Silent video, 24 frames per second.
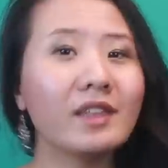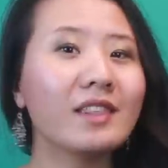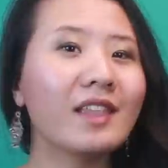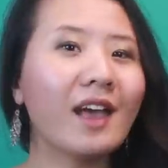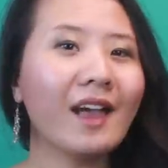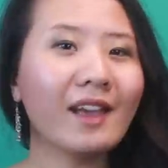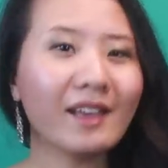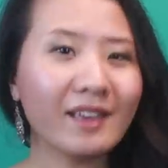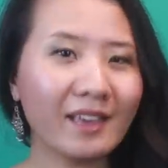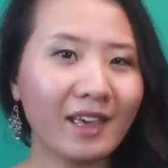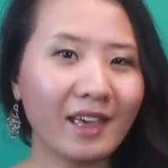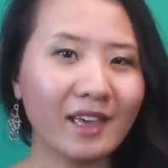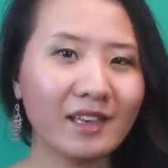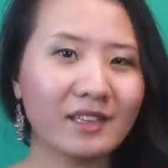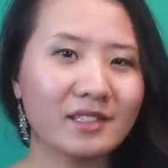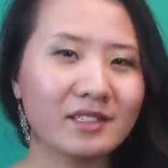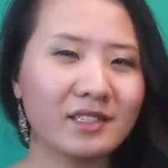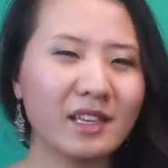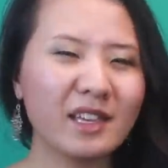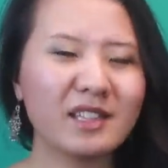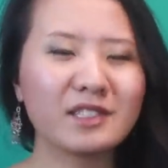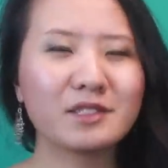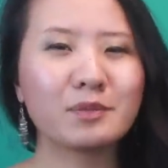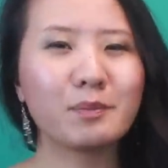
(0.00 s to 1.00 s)
In that
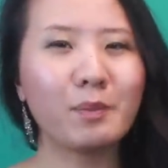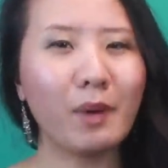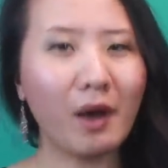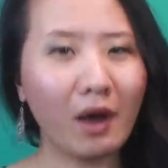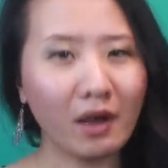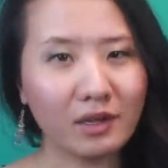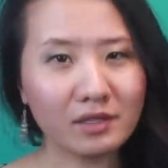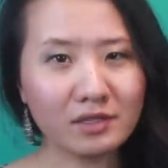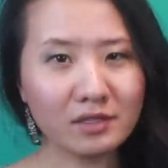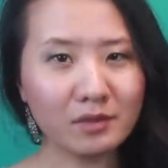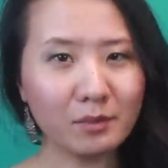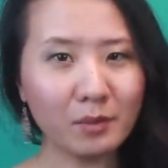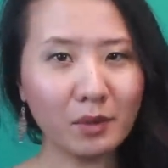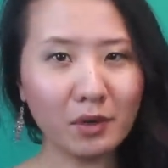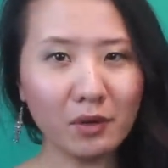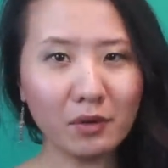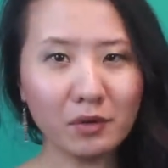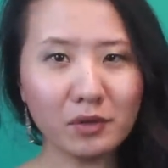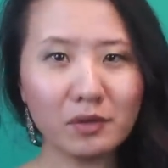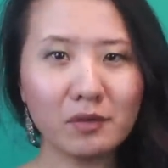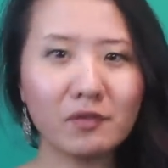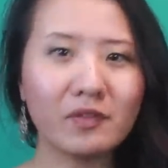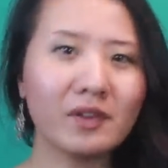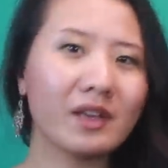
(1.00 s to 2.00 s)
case, it's
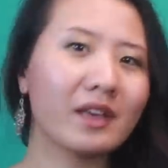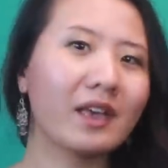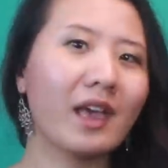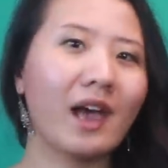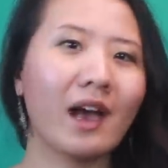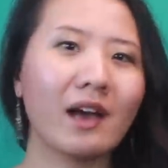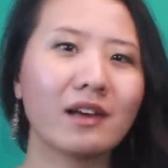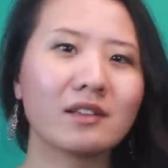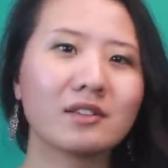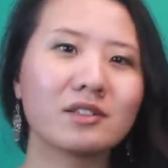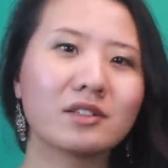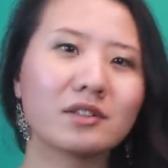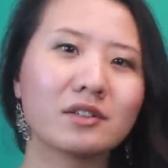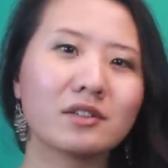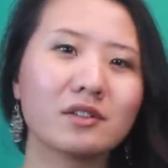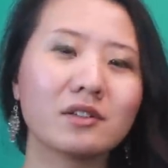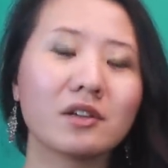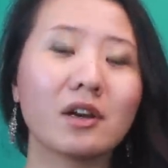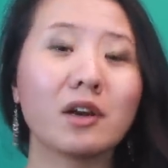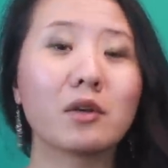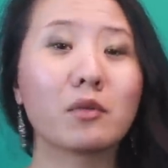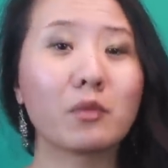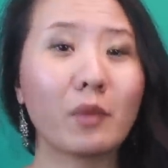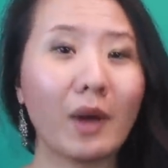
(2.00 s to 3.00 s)
possible you've encountered
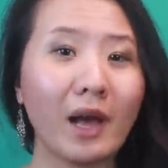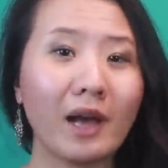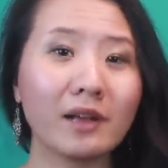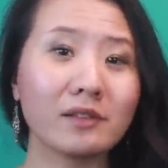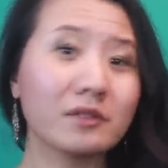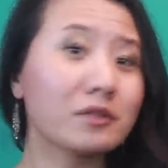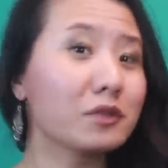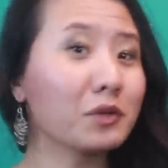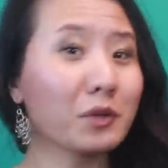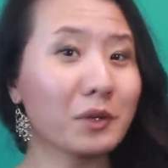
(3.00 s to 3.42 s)
a round